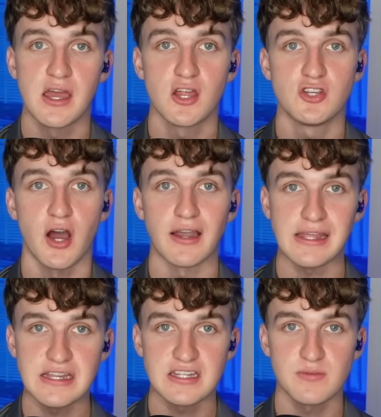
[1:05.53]
John
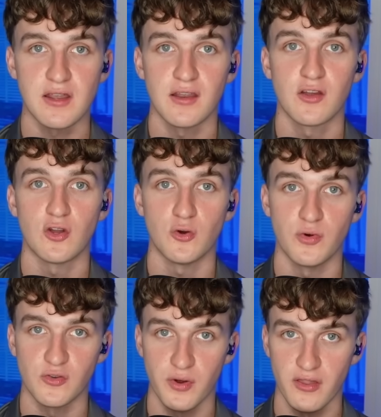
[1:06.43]
Eastman, who
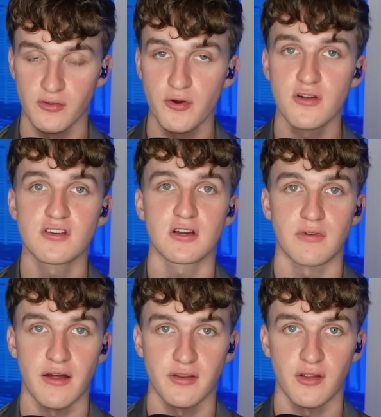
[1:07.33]
was one of the lawyers
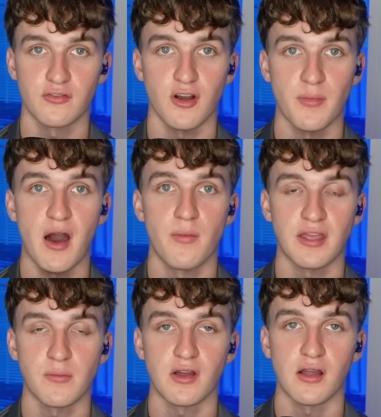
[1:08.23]
around Donald Trump helping
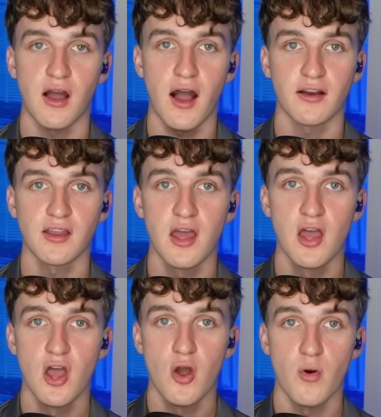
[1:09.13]
him concoct
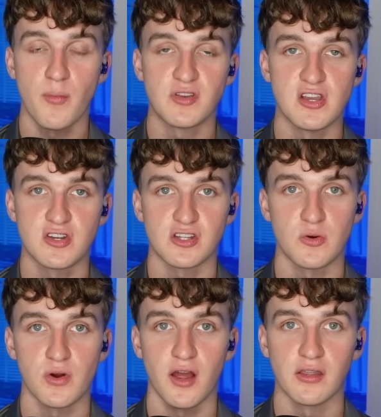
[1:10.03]
what potentially
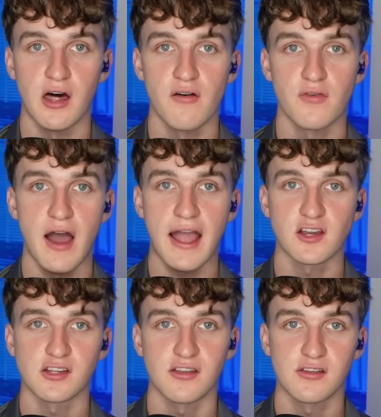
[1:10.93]
were unlawful
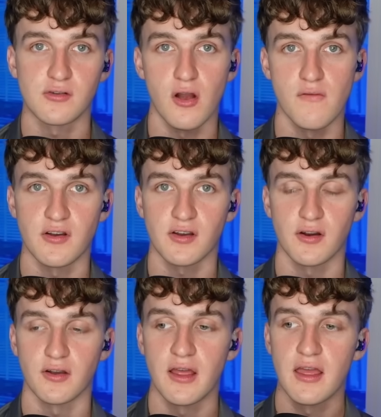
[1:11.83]
actions to
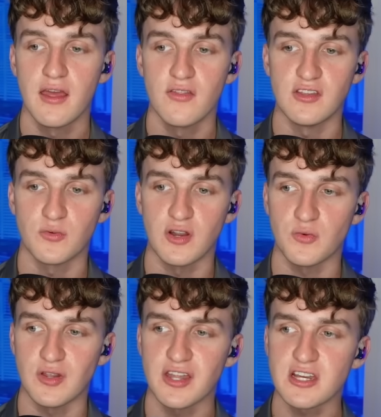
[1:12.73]
overturn the
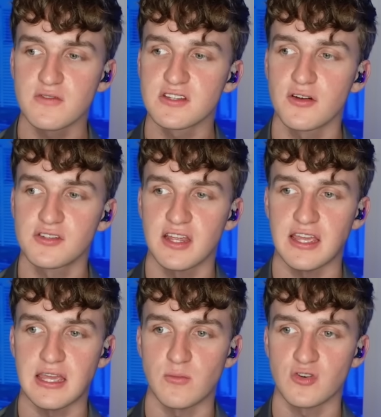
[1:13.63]
2020 election results and
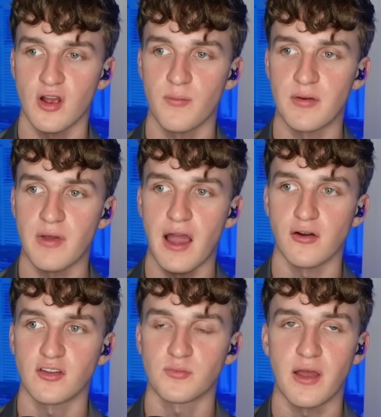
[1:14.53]
keep Trump in
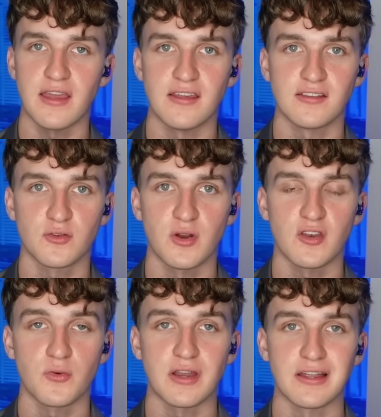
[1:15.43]
power despite his
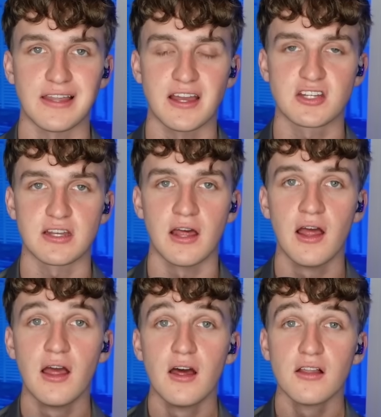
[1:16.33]
2020 election
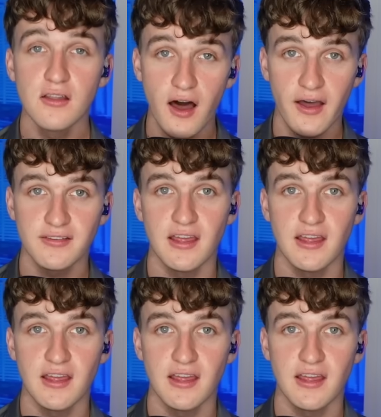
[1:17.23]
loss.